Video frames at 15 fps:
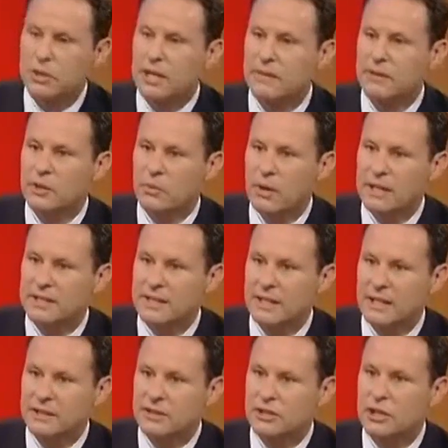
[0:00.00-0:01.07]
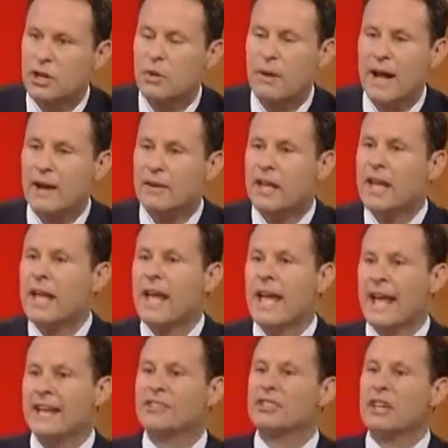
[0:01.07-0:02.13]
given to residents to go out
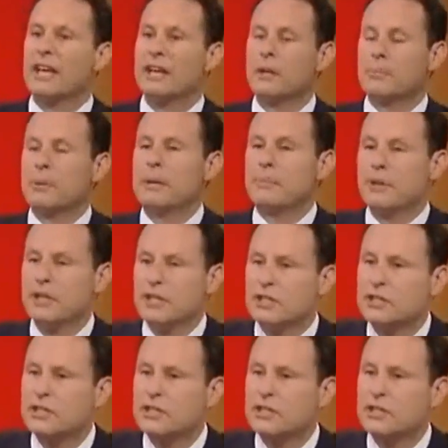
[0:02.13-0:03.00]
and sign up people in these